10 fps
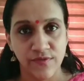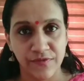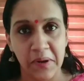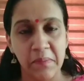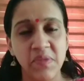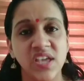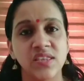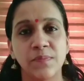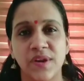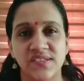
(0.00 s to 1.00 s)
from
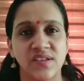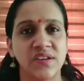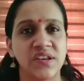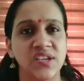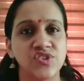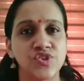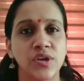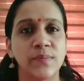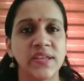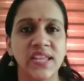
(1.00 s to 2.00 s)
the present day
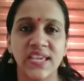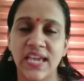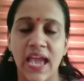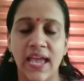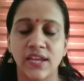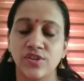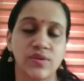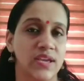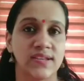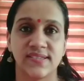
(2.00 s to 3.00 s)
Germany and
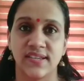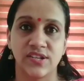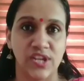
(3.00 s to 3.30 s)
you can say